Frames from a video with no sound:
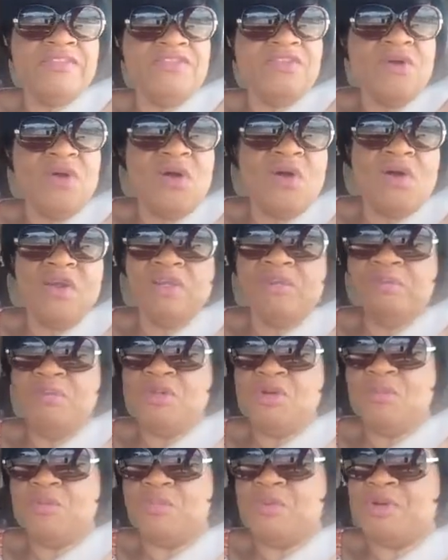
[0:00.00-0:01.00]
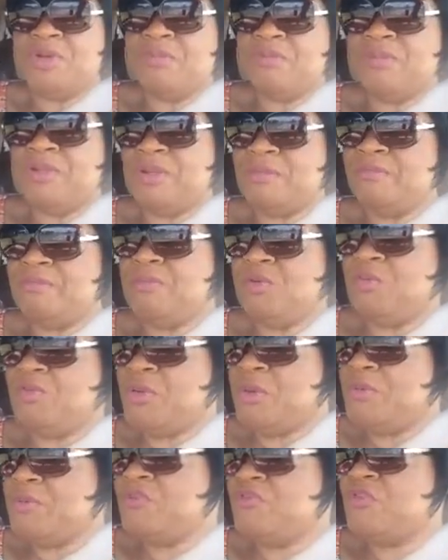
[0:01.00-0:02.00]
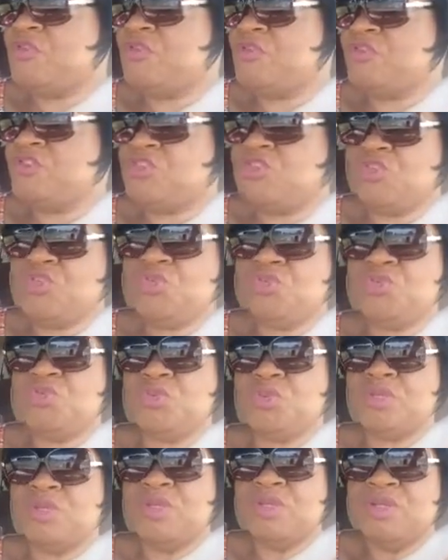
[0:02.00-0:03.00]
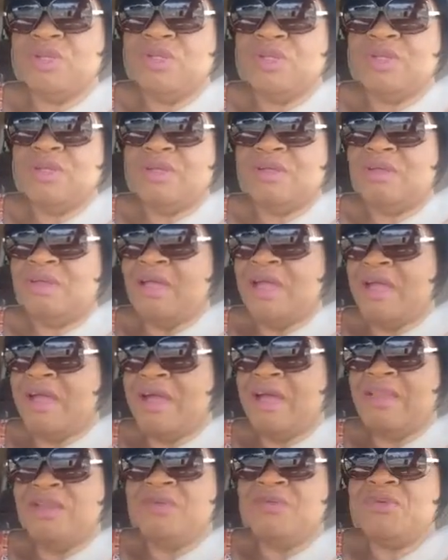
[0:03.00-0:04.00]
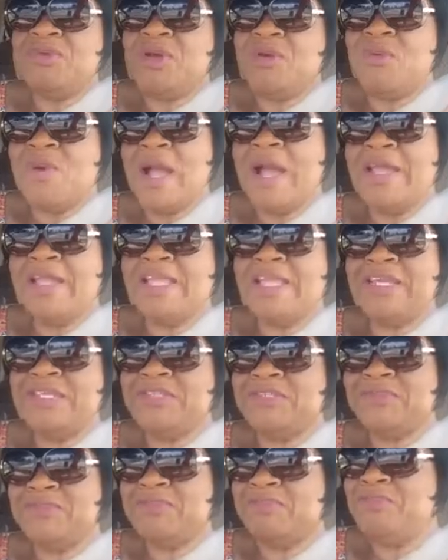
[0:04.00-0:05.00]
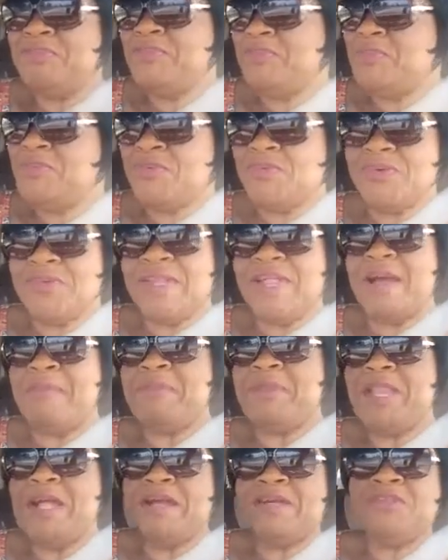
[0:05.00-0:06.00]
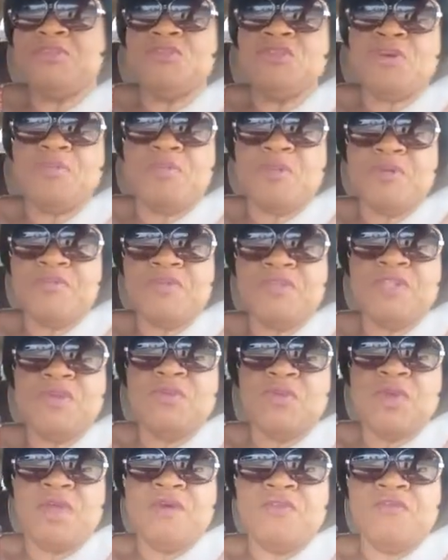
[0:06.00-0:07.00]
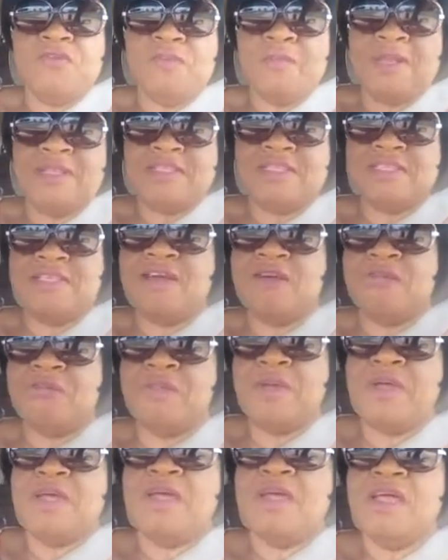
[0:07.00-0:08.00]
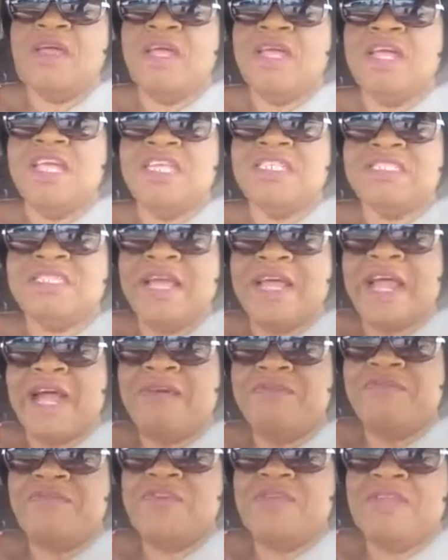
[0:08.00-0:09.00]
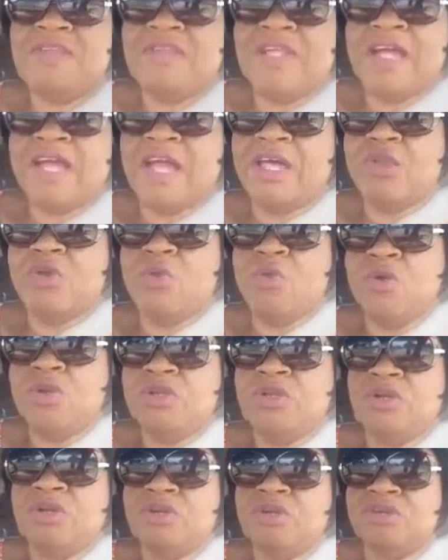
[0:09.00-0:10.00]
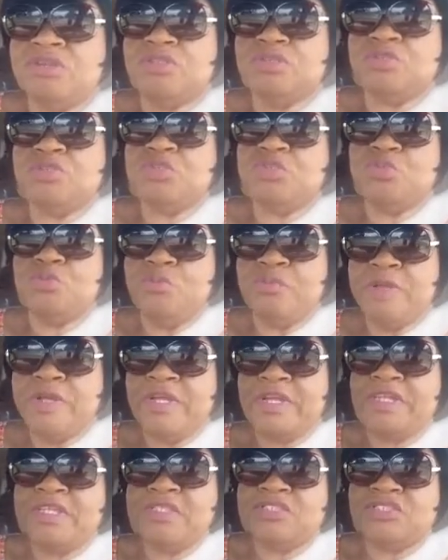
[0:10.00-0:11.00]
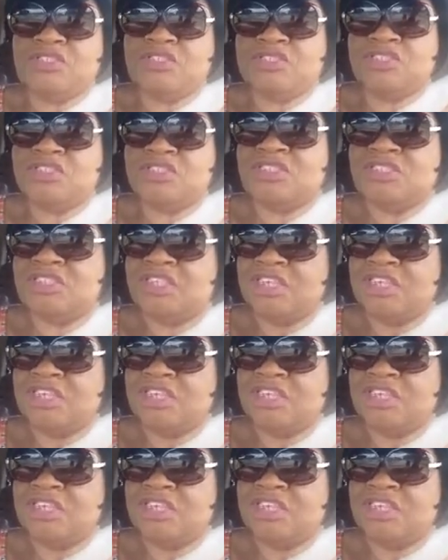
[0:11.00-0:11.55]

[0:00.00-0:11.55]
It's so hard to meal prep when I'm meal prepping for two. I don't know why I can't do it. I mean, I could do it perfectly well for myself, but it's like I feel like I don't want to cook too much.